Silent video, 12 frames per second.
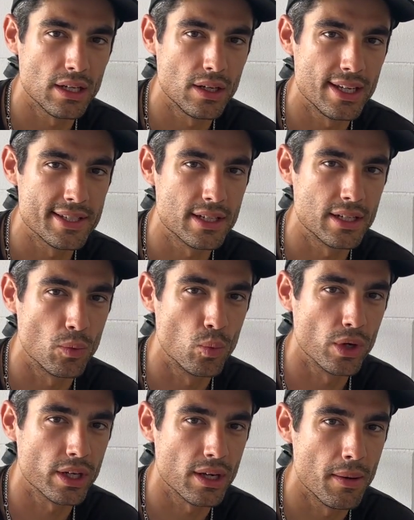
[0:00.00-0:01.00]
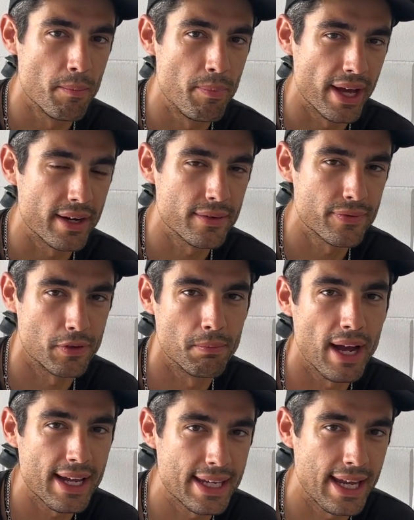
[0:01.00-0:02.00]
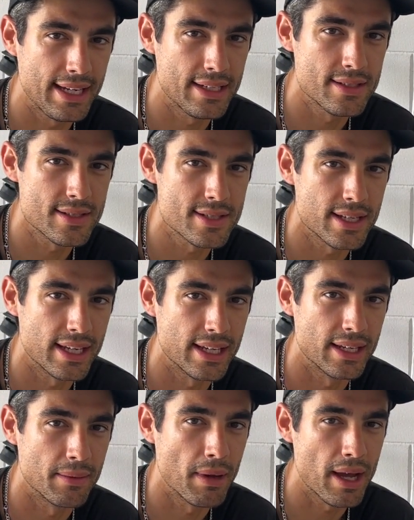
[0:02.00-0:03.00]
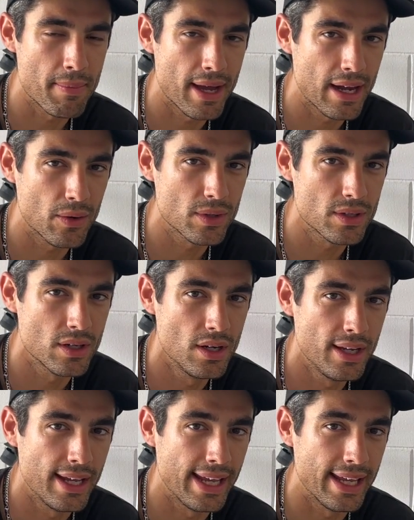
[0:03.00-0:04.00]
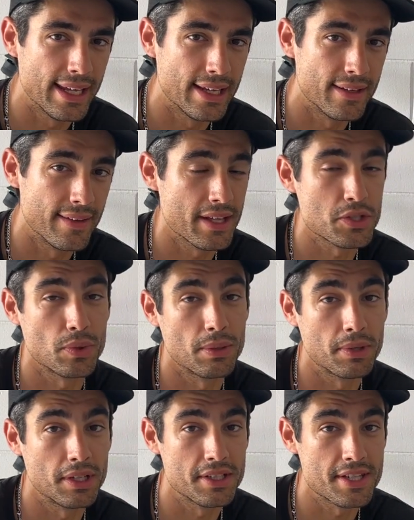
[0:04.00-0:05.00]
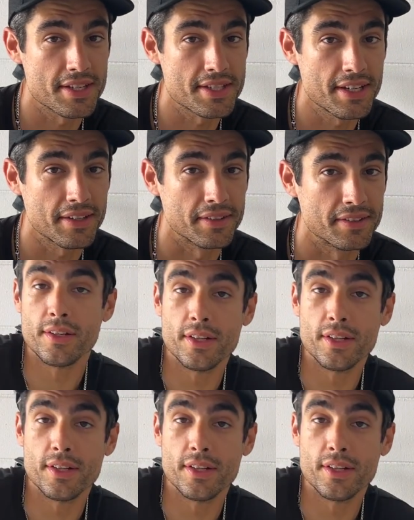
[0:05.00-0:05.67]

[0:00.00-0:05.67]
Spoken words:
is gonna work better for my cadence and my power, and that's what I'm gonna test out.